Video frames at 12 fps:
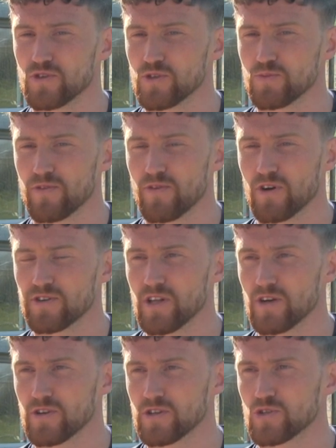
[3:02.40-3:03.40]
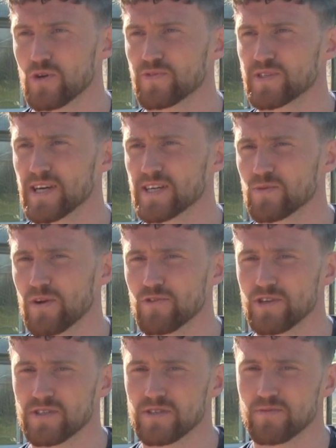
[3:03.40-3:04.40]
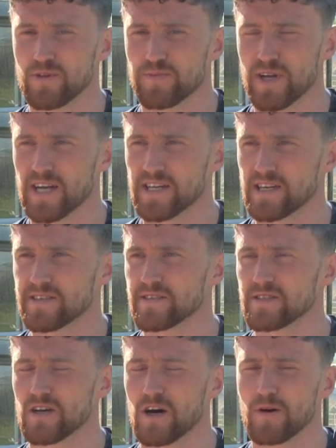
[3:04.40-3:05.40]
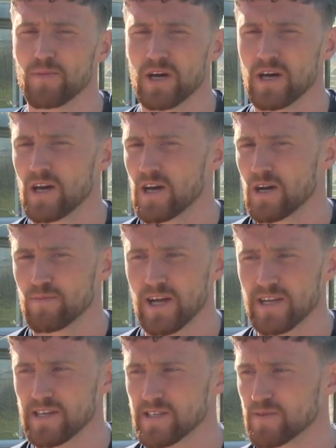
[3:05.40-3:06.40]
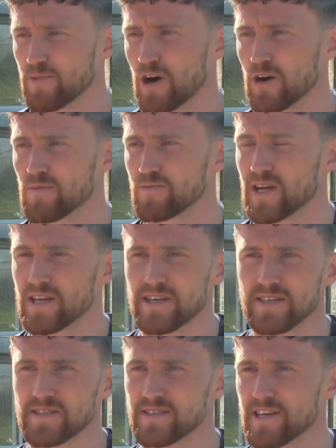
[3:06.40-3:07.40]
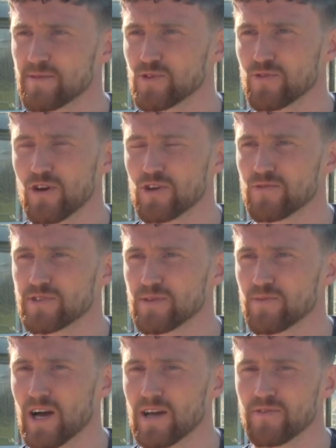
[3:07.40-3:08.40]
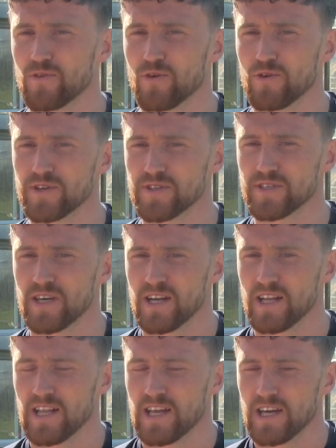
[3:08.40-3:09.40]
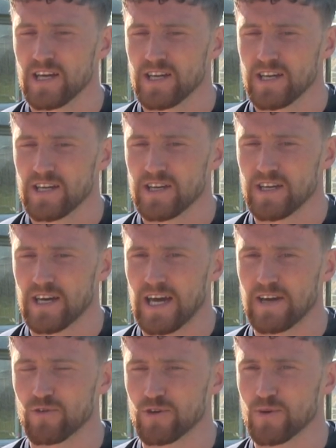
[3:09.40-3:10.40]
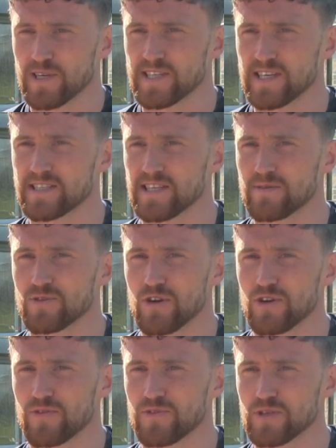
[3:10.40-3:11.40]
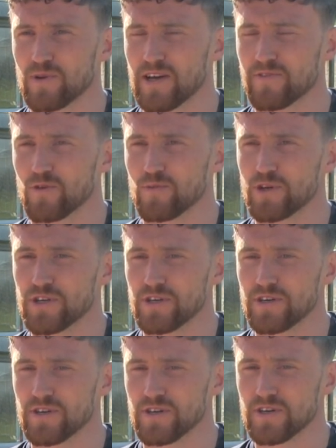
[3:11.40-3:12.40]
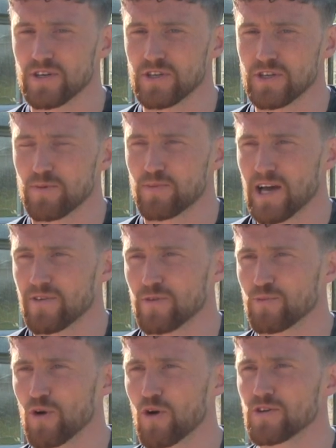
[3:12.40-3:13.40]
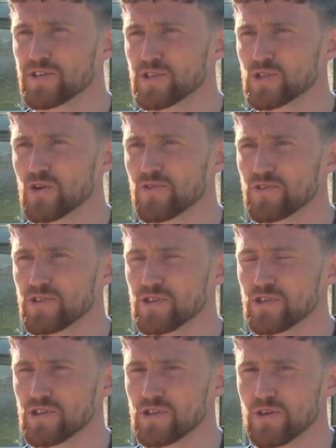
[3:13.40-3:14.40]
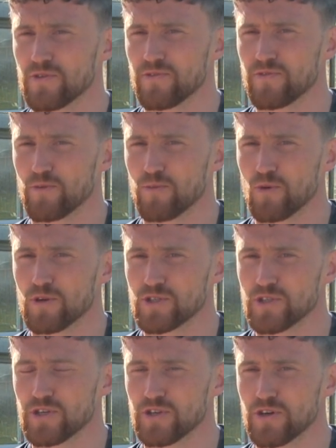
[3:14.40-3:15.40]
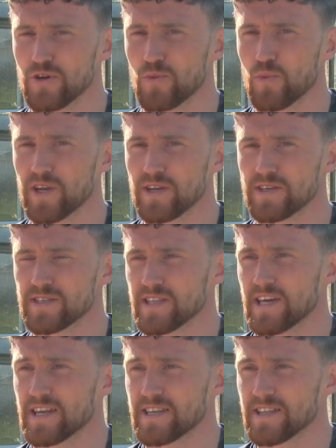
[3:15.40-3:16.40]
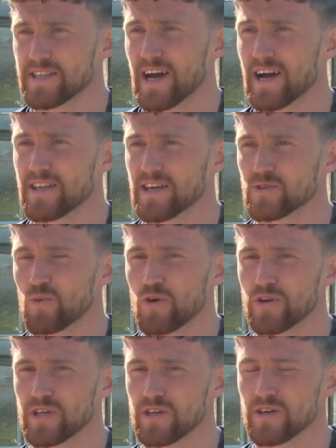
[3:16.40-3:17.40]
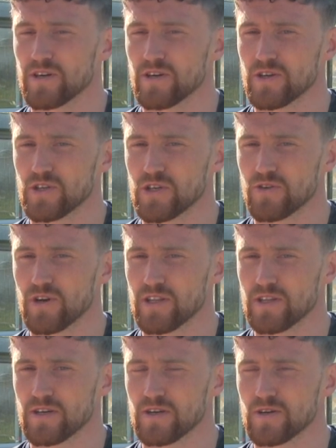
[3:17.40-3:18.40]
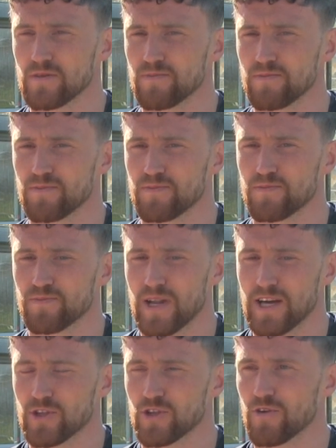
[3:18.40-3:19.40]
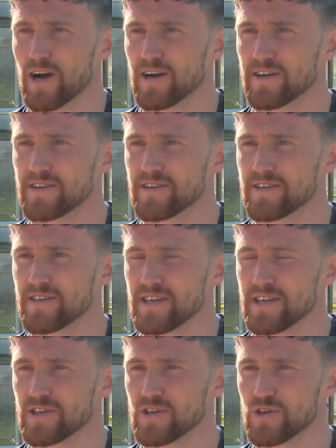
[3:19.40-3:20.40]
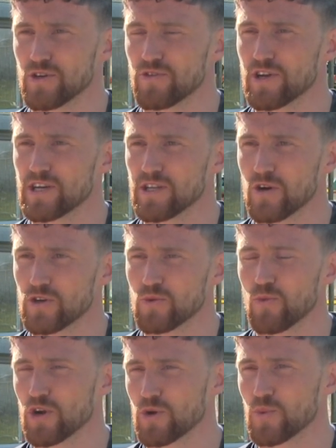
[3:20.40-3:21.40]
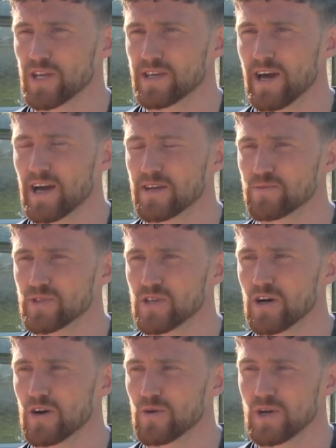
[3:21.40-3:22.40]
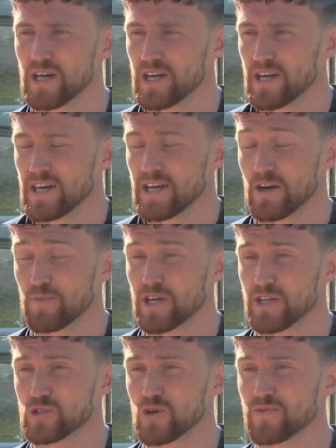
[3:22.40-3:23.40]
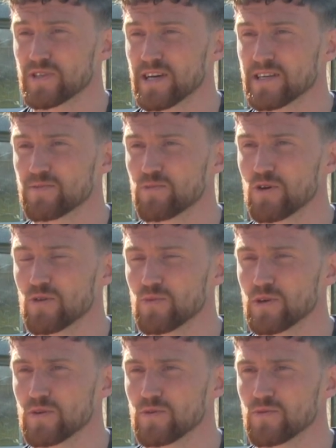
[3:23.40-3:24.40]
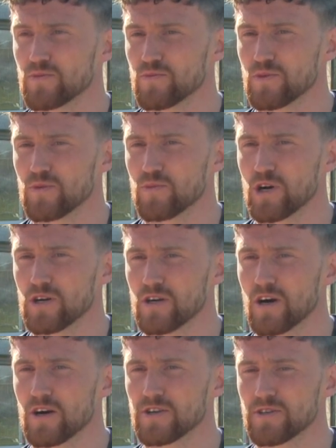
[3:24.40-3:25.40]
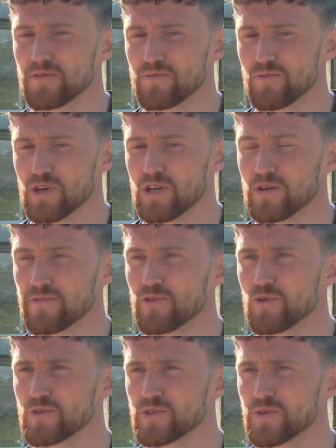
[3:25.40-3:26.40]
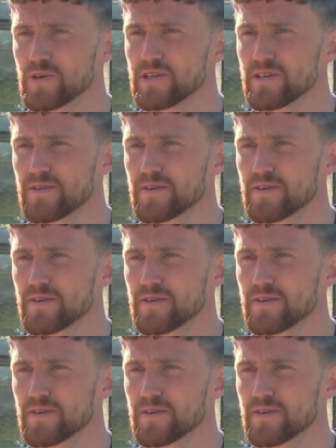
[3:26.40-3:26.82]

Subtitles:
does provide like a tough test, whether it's you're playing against the top, playing against the bottom, playing against the teams who've got nothing to play for. It's, everyone always says teams have got nothing to play for, but you play for pride and stuff, and you're footballers and you're winners at the end of the day. That's why you're at the place you're at and in your career, like, you want to win games, so it'll be a tough test, but we'll work hard and we're looking forward to it.